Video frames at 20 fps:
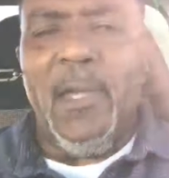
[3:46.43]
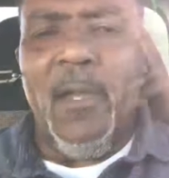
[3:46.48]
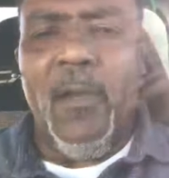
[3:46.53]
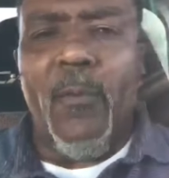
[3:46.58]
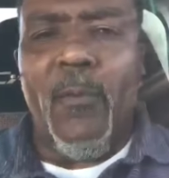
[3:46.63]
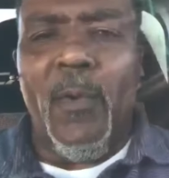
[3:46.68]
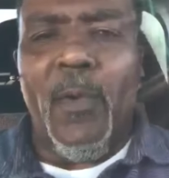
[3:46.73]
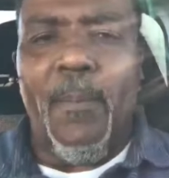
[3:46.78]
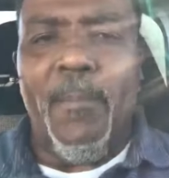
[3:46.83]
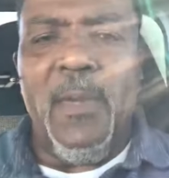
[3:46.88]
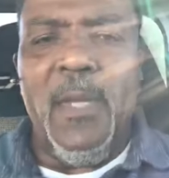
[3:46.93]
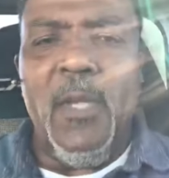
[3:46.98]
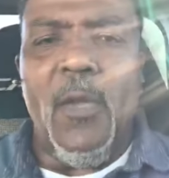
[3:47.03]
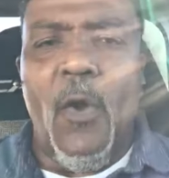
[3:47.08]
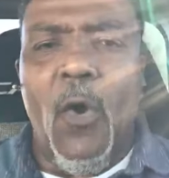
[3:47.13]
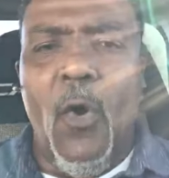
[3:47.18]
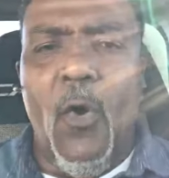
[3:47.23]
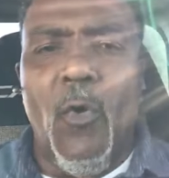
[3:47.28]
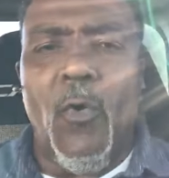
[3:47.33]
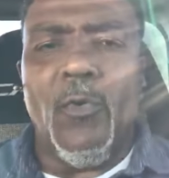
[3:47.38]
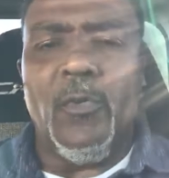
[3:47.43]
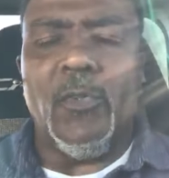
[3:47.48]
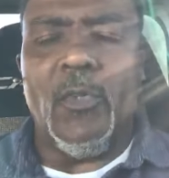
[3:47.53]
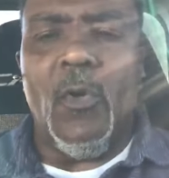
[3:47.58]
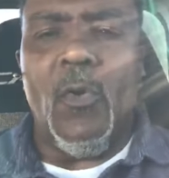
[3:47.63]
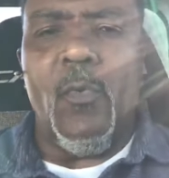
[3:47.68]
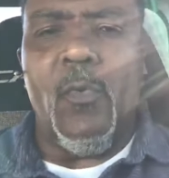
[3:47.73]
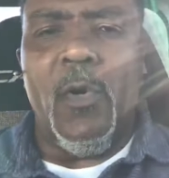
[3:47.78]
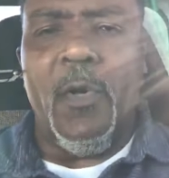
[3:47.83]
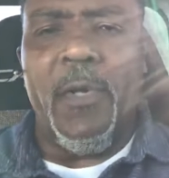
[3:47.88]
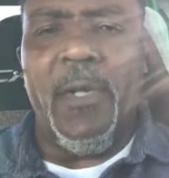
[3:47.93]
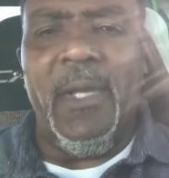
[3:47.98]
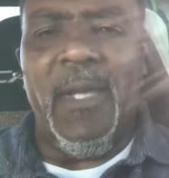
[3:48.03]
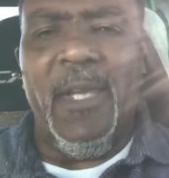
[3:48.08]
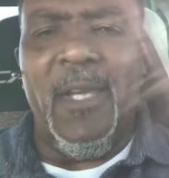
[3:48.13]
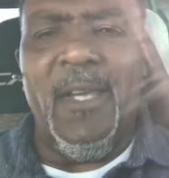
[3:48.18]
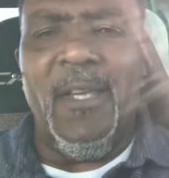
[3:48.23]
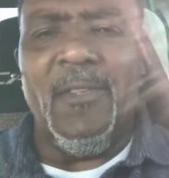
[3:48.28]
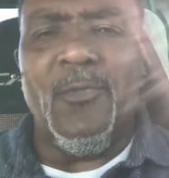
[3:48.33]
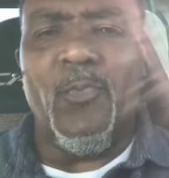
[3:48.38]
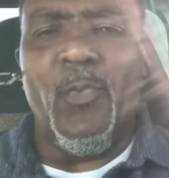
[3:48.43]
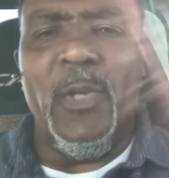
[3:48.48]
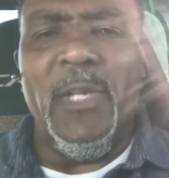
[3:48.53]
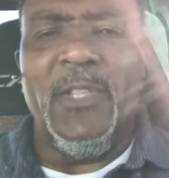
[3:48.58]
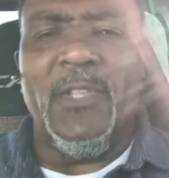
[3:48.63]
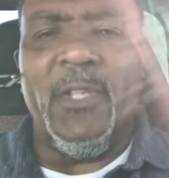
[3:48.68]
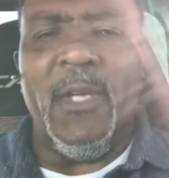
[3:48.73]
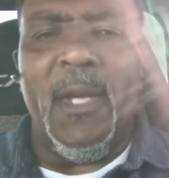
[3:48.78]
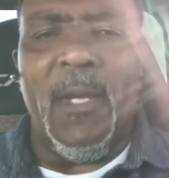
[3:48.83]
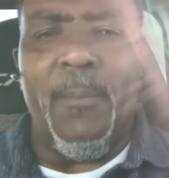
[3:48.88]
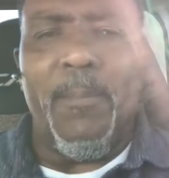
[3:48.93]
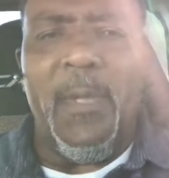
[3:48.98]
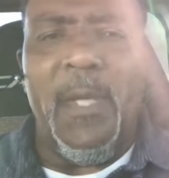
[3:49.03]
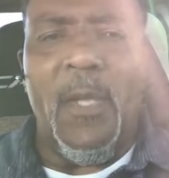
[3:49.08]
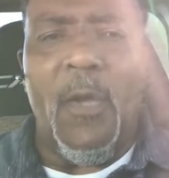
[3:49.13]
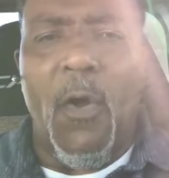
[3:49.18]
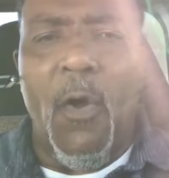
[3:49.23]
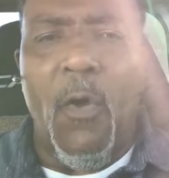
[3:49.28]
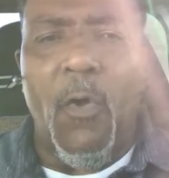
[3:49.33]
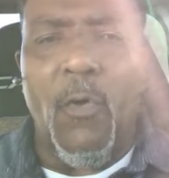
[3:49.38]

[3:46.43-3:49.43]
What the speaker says: they will be also. Where he is, we shall be